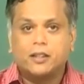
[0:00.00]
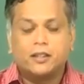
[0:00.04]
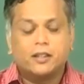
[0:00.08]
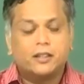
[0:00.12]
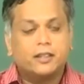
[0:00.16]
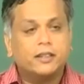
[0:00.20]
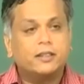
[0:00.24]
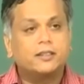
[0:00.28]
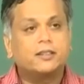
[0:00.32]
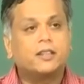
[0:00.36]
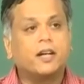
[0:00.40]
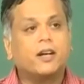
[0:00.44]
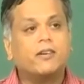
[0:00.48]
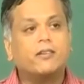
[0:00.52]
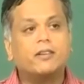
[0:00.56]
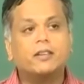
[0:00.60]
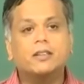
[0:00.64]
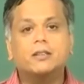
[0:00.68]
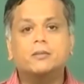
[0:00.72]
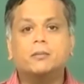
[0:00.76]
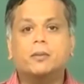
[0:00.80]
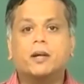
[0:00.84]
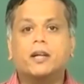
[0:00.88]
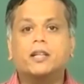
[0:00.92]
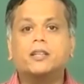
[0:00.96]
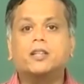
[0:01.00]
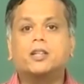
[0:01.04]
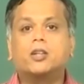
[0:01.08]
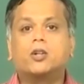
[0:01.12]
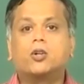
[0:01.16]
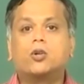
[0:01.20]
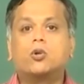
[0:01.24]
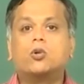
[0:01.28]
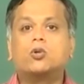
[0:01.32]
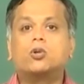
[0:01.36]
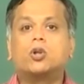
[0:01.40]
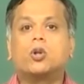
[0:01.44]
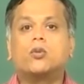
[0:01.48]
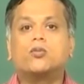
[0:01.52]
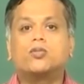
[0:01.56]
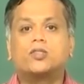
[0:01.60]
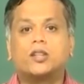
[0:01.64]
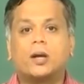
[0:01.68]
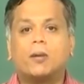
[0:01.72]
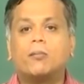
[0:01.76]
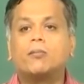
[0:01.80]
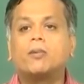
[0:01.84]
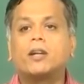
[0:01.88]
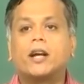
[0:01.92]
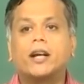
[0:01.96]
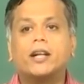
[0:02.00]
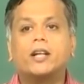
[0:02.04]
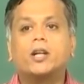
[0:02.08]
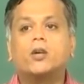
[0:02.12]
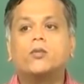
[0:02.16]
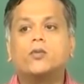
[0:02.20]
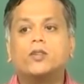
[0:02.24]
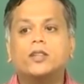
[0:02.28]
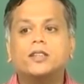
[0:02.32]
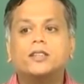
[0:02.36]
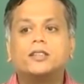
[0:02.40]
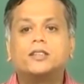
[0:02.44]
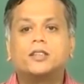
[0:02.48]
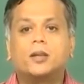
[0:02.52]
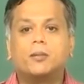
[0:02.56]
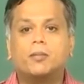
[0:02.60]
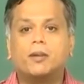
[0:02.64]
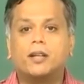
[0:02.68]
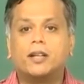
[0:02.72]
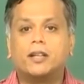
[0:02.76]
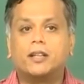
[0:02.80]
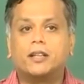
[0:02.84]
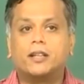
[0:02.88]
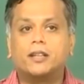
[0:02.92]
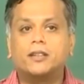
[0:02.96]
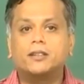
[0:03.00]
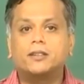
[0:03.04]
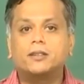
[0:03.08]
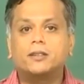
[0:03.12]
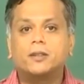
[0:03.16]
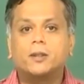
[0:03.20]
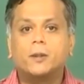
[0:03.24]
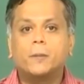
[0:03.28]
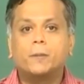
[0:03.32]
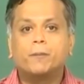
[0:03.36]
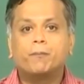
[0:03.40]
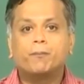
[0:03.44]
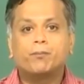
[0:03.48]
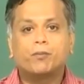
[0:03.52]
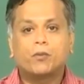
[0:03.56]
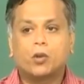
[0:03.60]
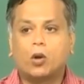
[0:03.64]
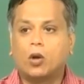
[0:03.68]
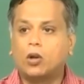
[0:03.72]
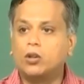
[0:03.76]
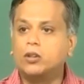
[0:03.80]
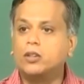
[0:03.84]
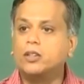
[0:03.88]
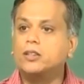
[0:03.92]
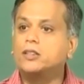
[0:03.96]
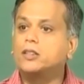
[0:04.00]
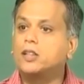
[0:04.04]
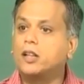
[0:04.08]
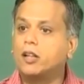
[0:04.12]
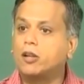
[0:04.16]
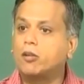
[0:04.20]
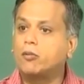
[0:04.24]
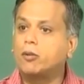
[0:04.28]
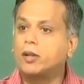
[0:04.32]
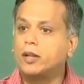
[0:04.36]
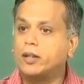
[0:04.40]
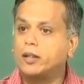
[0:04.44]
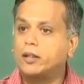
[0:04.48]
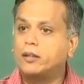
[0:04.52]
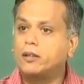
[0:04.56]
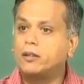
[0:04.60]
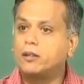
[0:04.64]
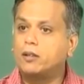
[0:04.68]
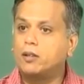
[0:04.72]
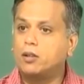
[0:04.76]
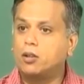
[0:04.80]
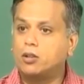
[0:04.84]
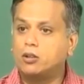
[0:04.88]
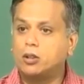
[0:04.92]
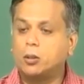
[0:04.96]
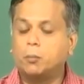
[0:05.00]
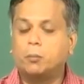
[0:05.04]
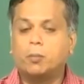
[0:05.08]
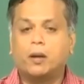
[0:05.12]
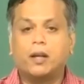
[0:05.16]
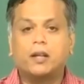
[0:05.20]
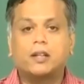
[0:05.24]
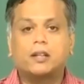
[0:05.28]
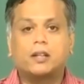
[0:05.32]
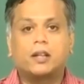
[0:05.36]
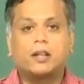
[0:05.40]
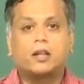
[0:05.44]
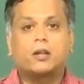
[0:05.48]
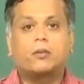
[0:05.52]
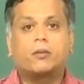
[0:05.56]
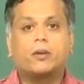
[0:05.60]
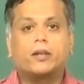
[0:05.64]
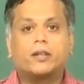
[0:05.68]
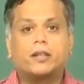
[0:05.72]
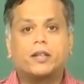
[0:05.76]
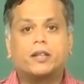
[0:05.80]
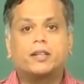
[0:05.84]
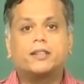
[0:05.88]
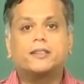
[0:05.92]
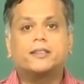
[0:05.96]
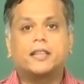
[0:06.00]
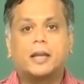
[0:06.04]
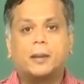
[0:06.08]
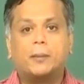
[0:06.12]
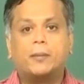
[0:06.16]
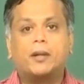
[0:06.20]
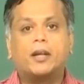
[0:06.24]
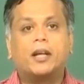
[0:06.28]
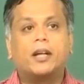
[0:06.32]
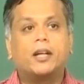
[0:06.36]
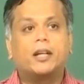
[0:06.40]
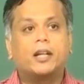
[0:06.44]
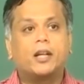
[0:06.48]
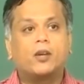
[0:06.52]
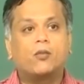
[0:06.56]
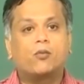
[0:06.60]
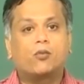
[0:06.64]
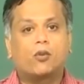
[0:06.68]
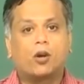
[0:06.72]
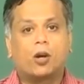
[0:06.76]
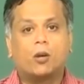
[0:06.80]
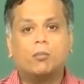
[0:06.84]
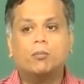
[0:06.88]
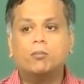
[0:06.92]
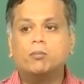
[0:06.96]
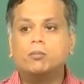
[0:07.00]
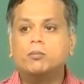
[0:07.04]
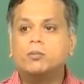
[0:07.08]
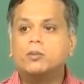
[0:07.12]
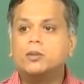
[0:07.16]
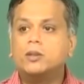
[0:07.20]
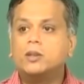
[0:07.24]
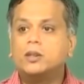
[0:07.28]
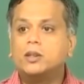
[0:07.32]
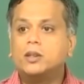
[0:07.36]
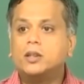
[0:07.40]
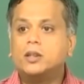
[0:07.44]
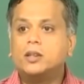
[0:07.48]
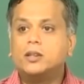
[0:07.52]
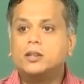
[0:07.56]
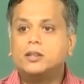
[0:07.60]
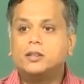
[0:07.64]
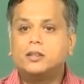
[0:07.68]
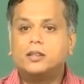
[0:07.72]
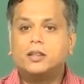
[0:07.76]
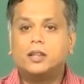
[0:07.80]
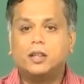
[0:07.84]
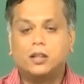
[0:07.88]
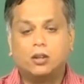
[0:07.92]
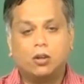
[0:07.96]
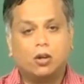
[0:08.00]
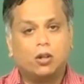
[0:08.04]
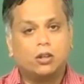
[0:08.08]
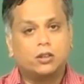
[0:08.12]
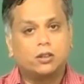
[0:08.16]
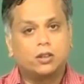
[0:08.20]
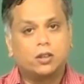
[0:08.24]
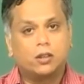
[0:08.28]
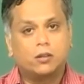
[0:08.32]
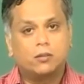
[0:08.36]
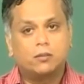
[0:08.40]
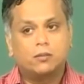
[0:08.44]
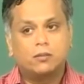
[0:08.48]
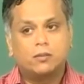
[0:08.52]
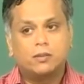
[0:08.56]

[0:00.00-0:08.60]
is governed by the growth of some kind of instabilities on this liquid, on the bulk liquid that is emanating from a nozzle.